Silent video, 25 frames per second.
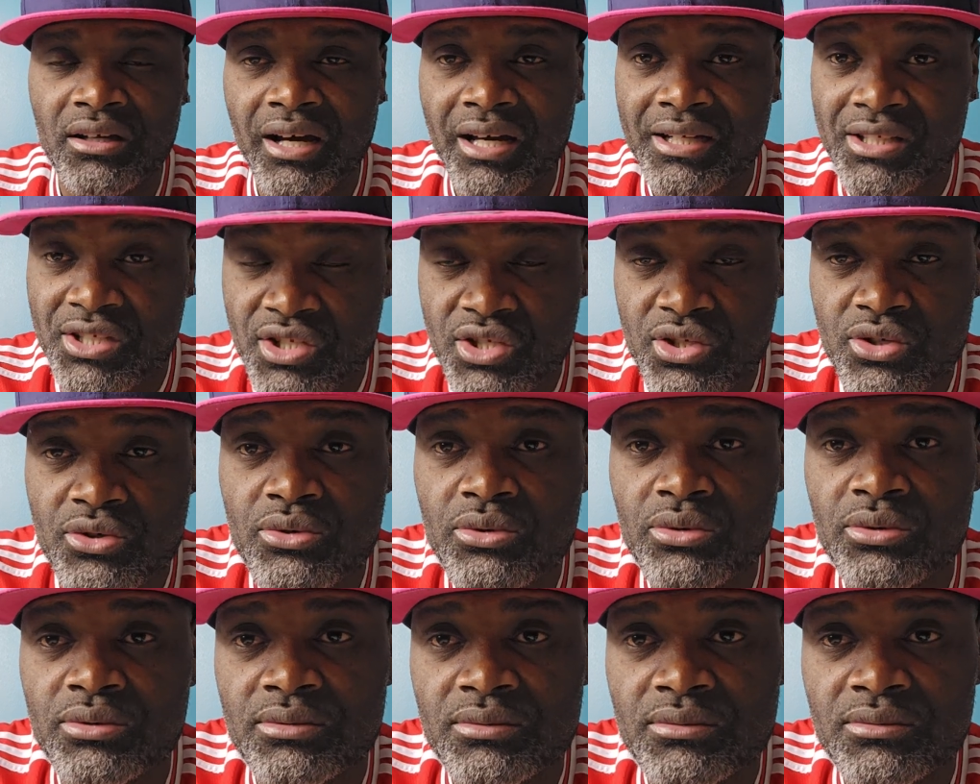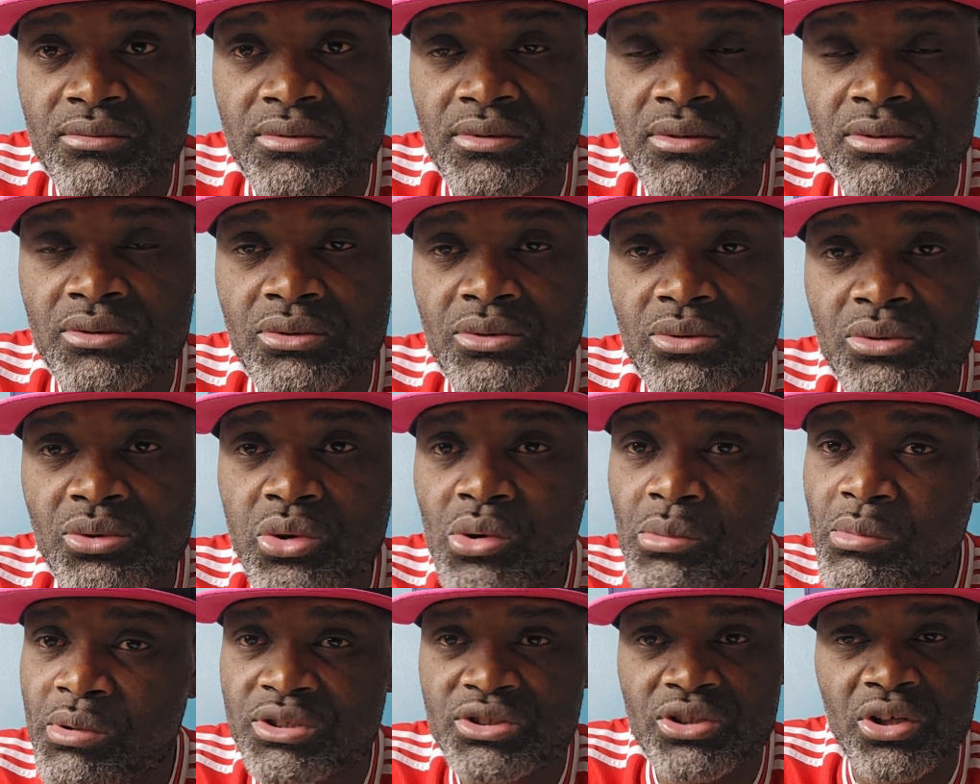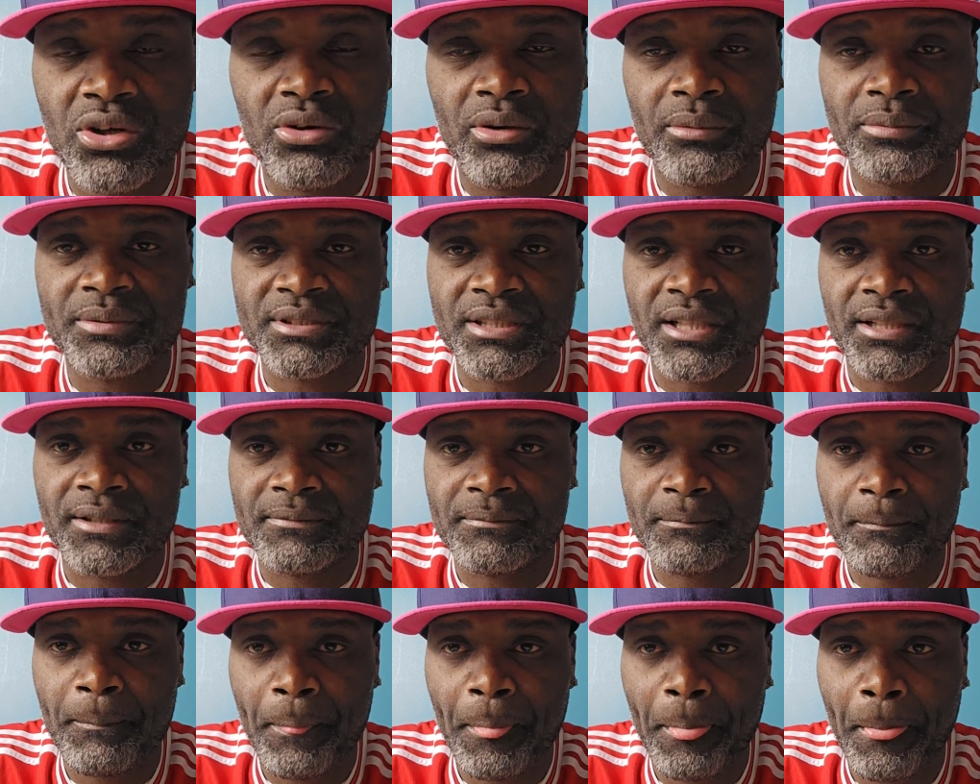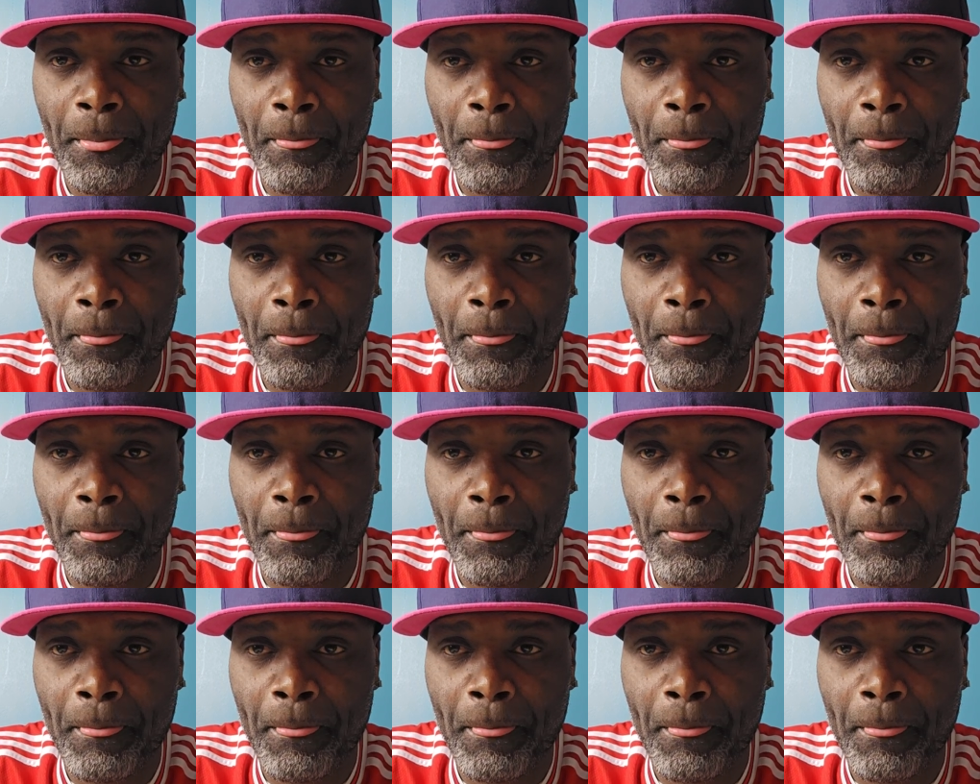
And it's true. Too much corruption.